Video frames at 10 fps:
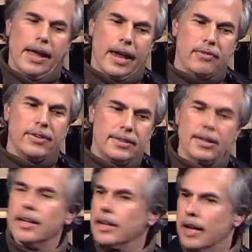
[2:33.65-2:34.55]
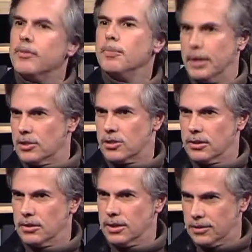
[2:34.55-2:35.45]
every
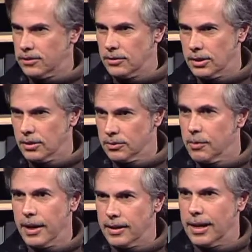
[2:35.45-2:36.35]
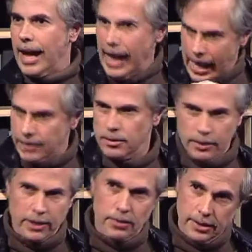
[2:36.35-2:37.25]
picture that the studios made had to
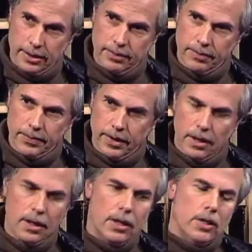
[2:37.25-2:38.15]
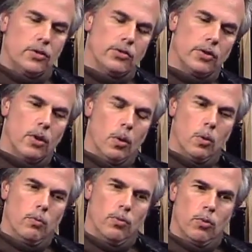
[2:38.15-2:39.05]
make money.
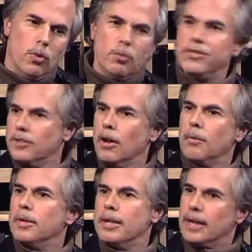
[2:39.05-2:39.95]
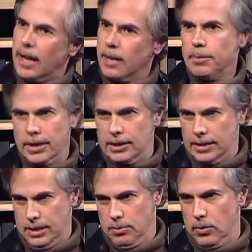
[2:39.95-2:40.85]
So what we saw begin happening at
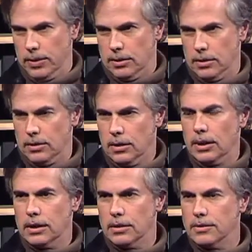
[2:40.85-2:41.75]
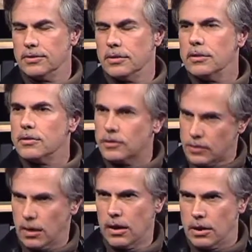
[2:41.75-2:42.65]
that point is
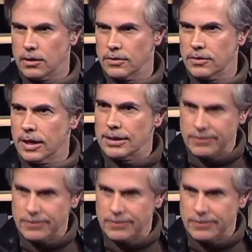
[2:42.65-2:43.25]
stars and the